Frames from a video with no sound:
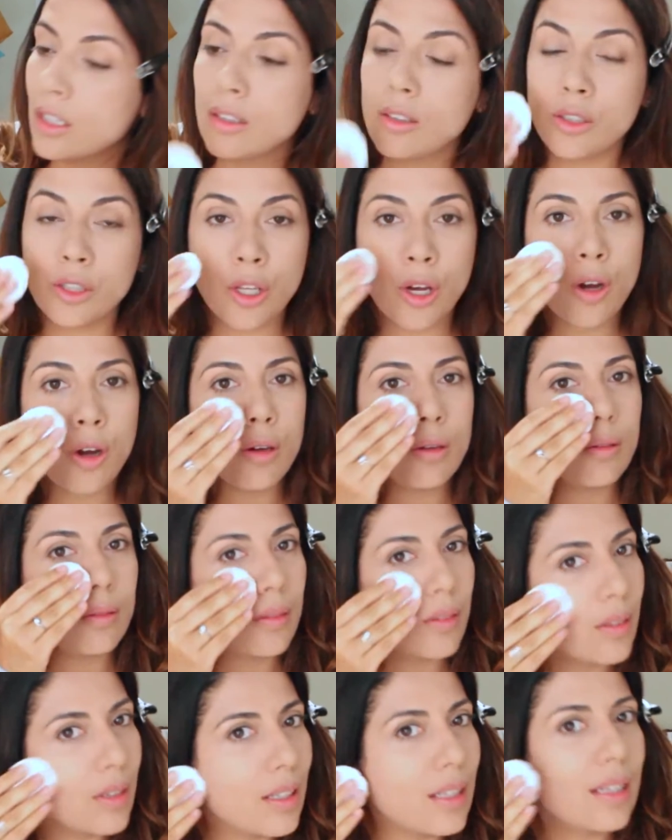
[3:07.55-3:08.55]
Not
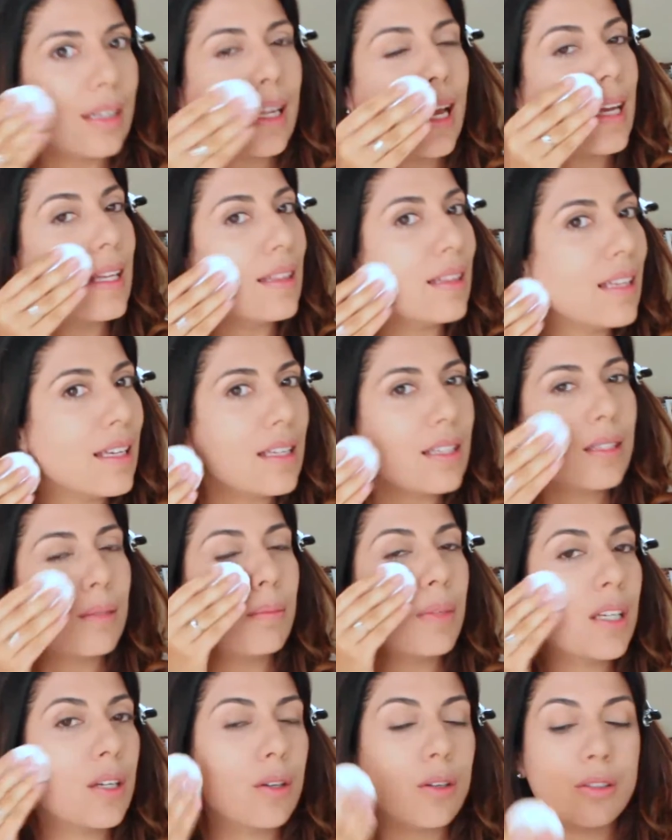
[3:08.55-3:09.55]
like
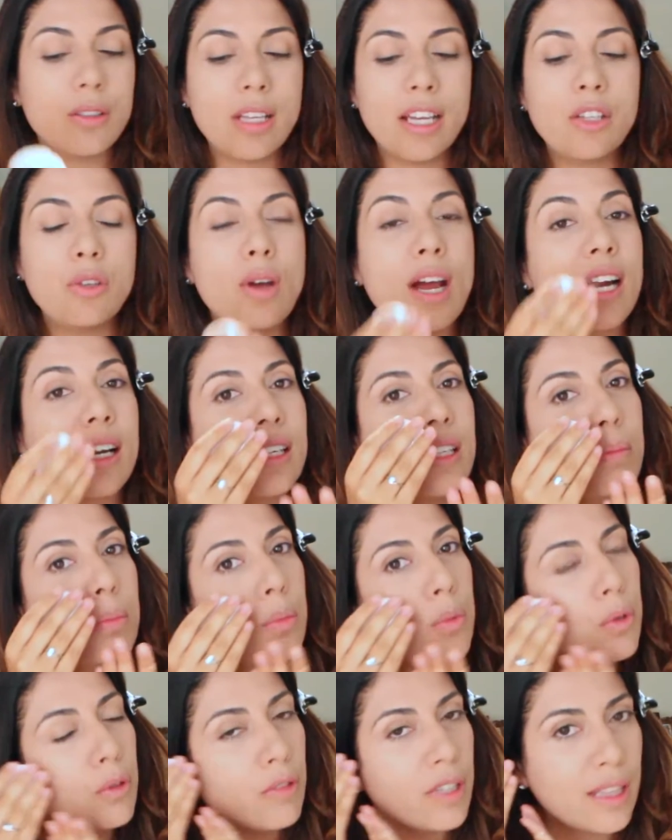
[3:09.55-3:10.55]
this, because then you are
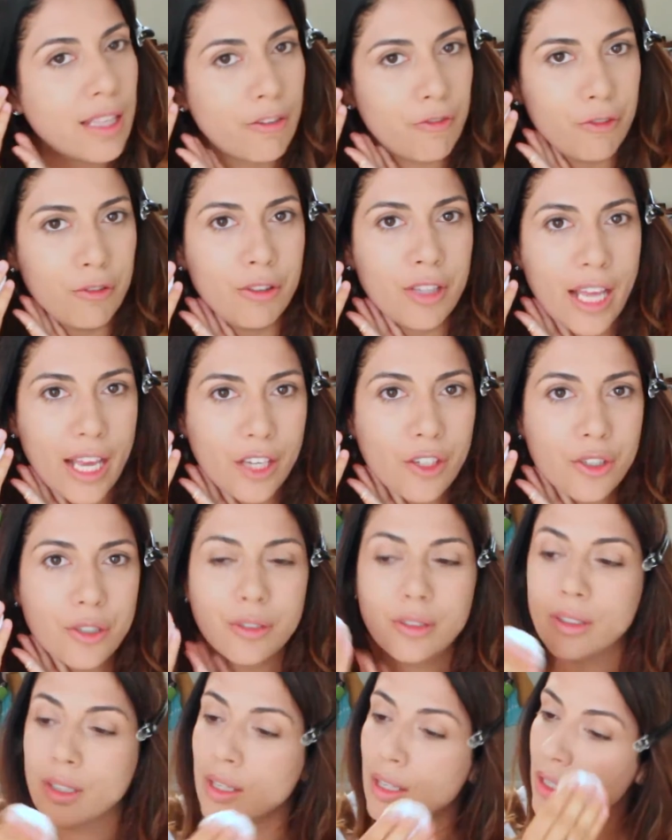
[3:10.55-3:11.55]
removing the foundation.
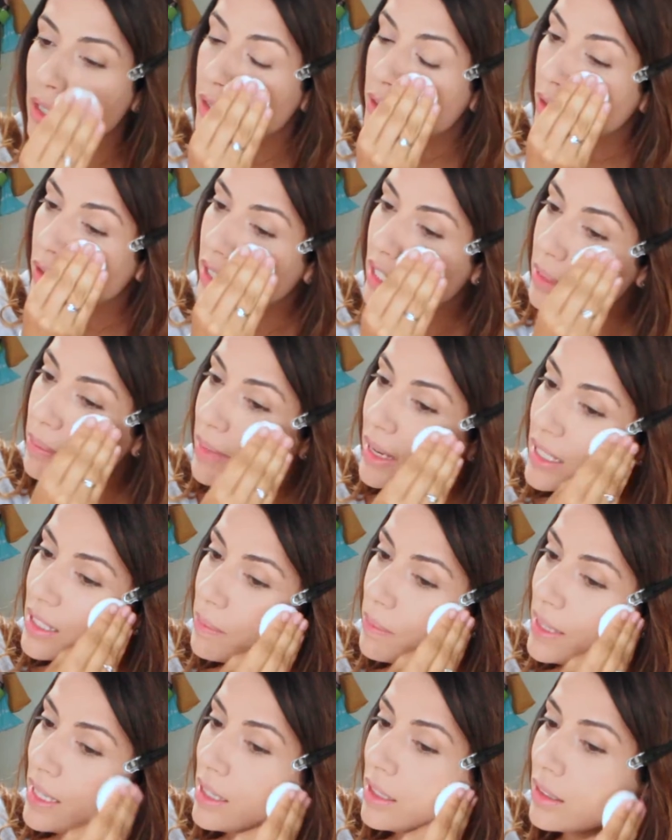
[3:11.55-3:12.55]
So it
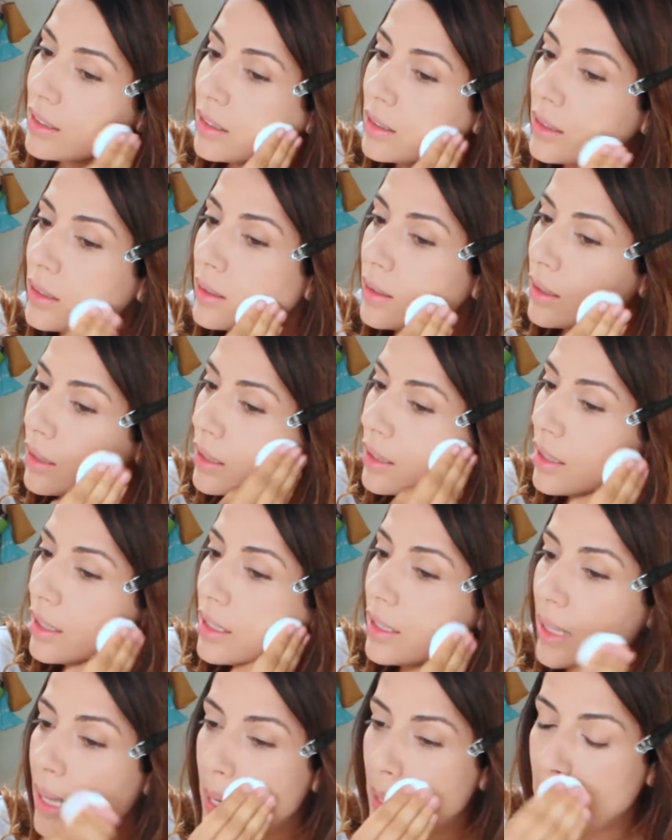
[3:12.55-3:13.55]
must be
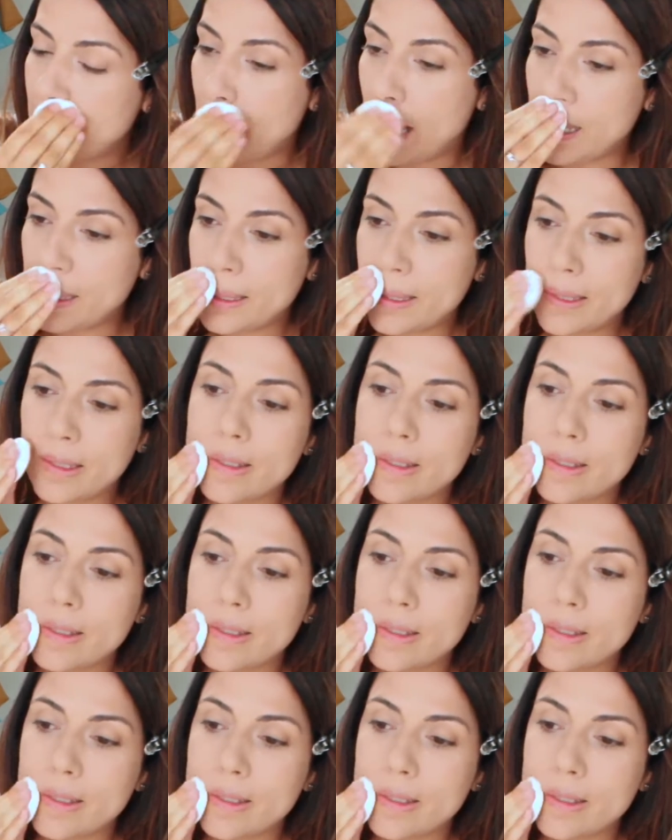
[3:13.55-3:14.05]
like that.